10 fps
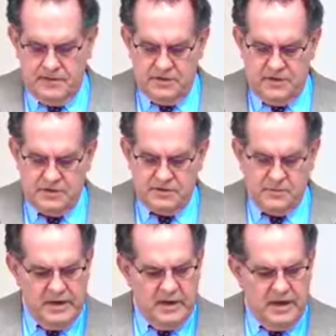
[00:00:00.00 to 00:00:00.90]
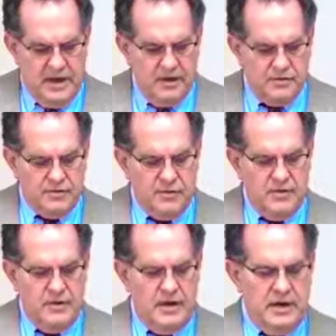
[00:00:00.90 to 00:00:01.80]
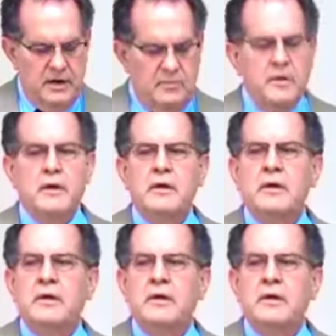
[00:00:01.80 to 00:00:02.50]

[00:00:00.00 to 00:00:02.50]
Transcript: So as I was reading down through here,